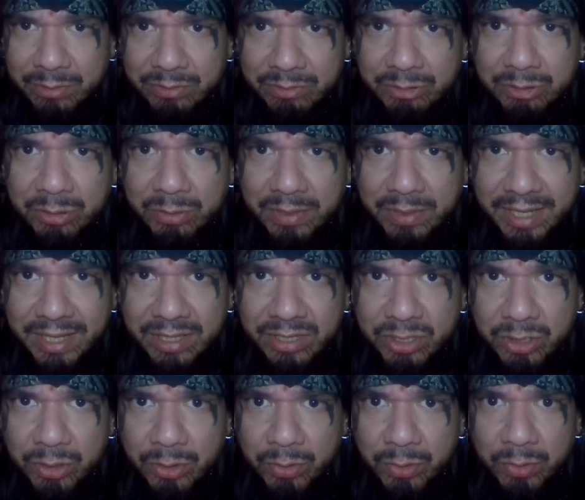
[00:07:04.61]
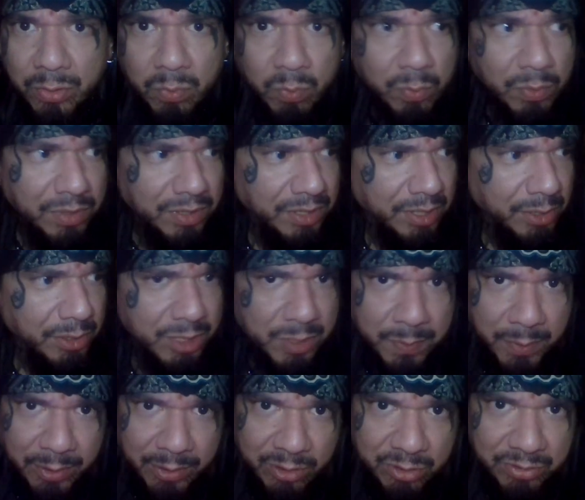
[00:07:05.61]
truly in tune with their
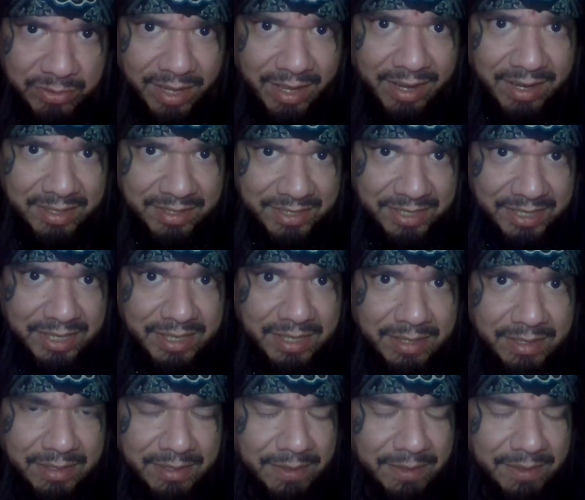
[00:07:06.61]
spirituality.